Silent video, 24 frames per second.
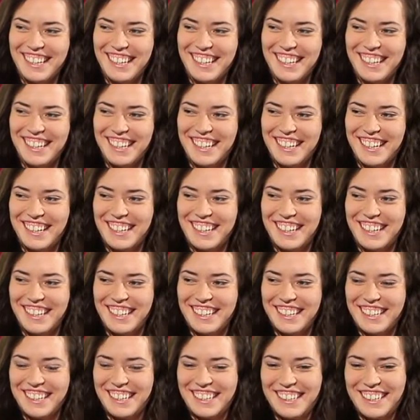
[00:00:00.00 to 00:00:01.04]

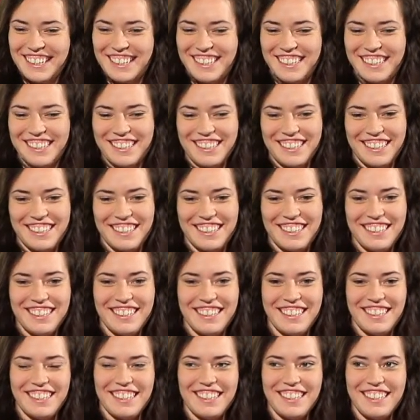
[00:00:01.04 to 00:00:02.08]

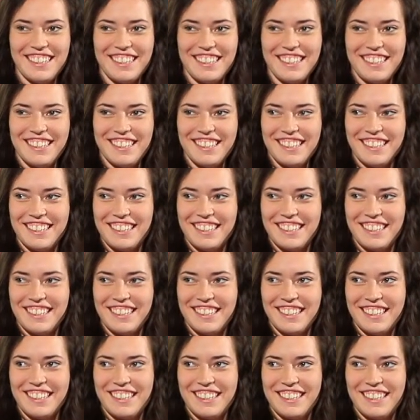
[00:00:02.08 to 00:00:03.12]

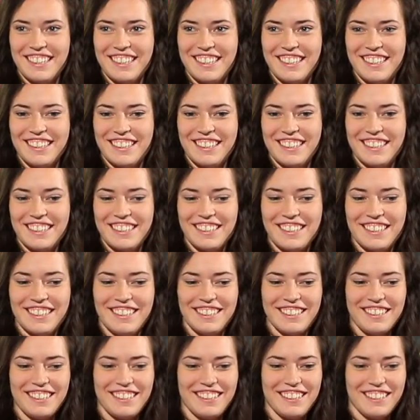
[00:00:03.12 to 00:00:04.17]

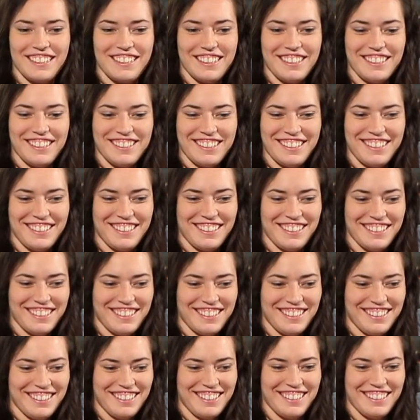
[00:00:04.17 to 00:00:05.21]

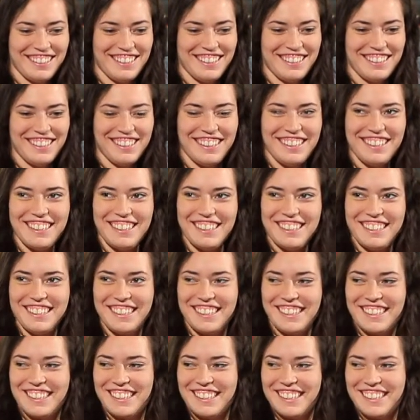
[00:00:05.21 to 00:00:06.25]

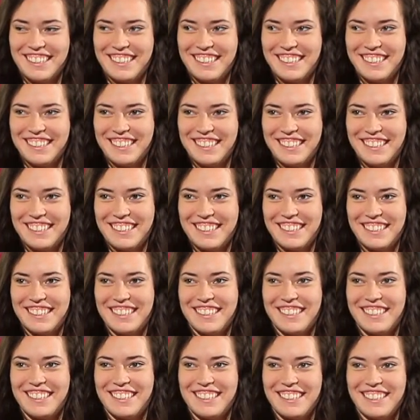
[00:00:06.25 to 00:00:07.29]

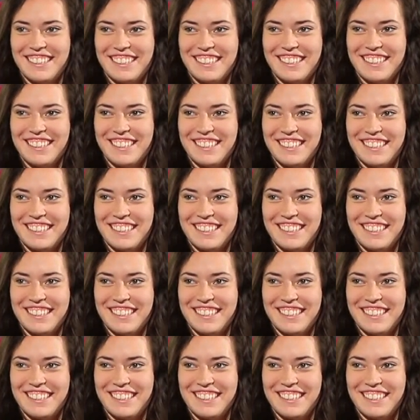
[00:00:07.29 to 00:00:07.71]
(silent)